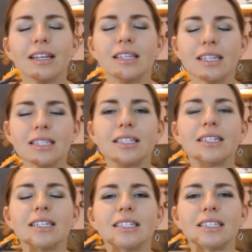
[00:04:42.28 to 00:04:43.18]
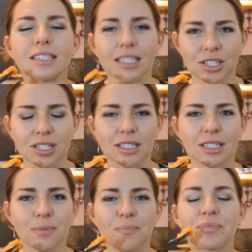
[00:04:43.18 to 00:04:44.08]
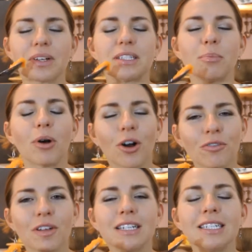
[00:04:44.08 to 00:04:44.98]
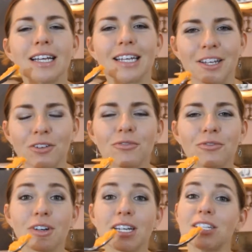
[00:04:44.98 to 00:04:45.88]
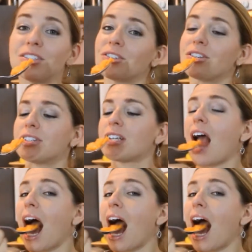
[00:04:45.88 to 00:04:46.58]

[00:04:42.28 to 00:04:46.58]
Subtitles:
This is delicious. It's a perfect guilt-free dessert.